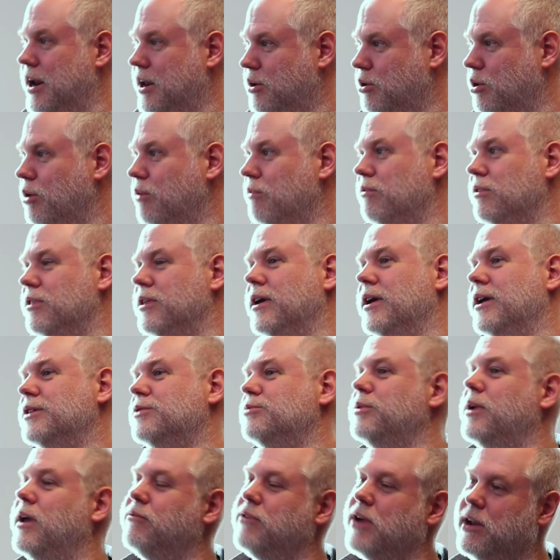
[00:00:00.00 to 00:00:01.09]
of go over this.
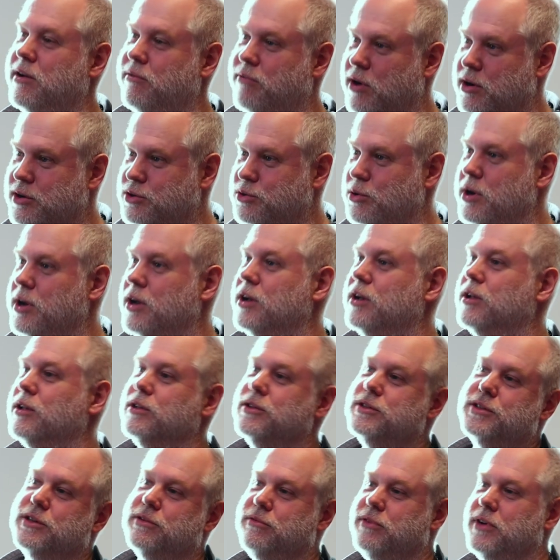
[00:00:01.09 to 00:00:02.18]
We have kind of our
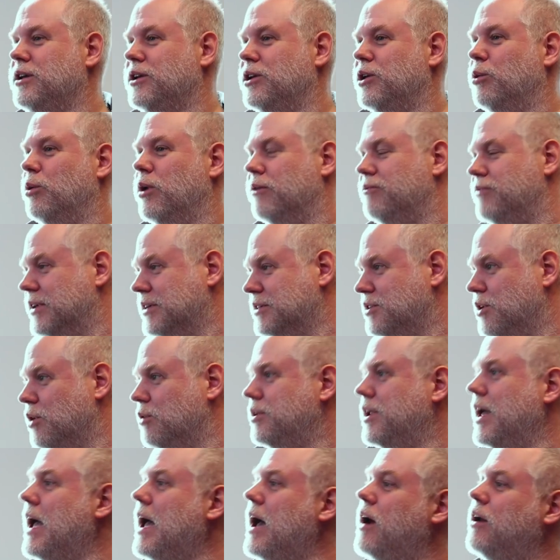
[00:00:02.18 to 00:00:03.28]
drills of, what if things go
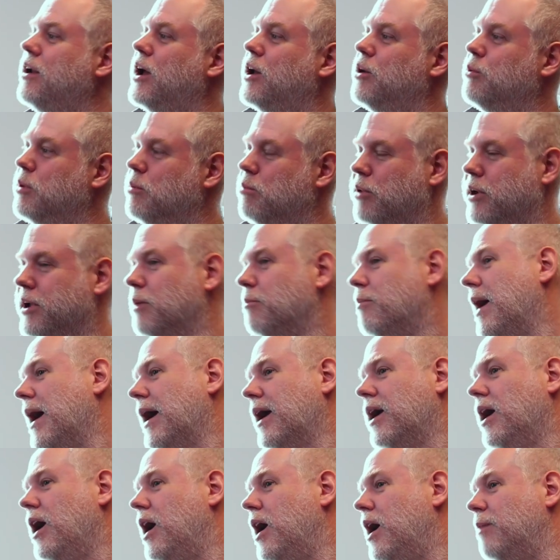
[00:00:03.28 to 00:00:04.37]
down? How do we bring it
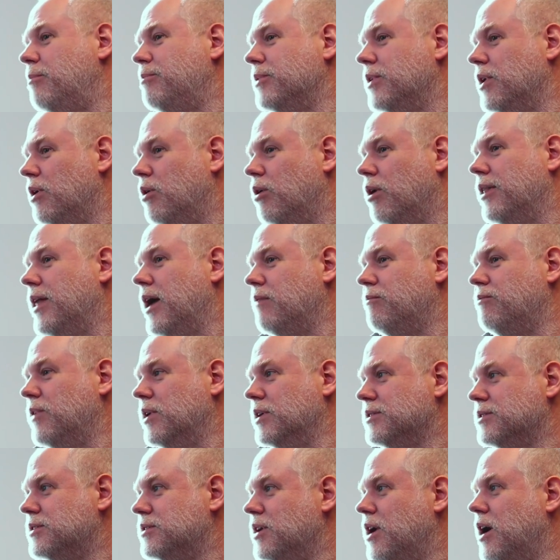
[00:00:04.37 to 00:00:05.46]
back up? All that
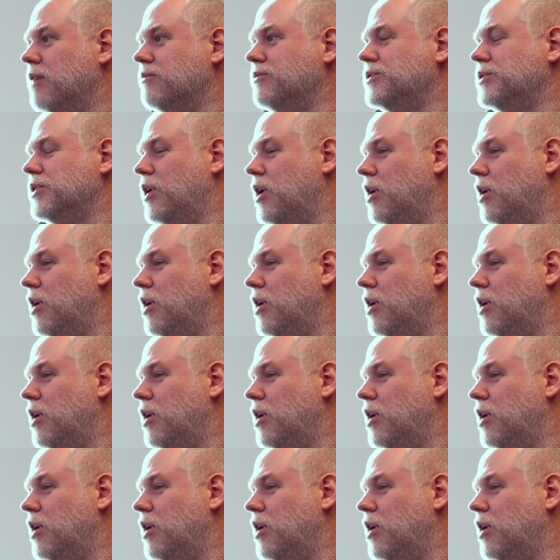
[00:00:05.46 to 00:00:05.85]
fun stuff. So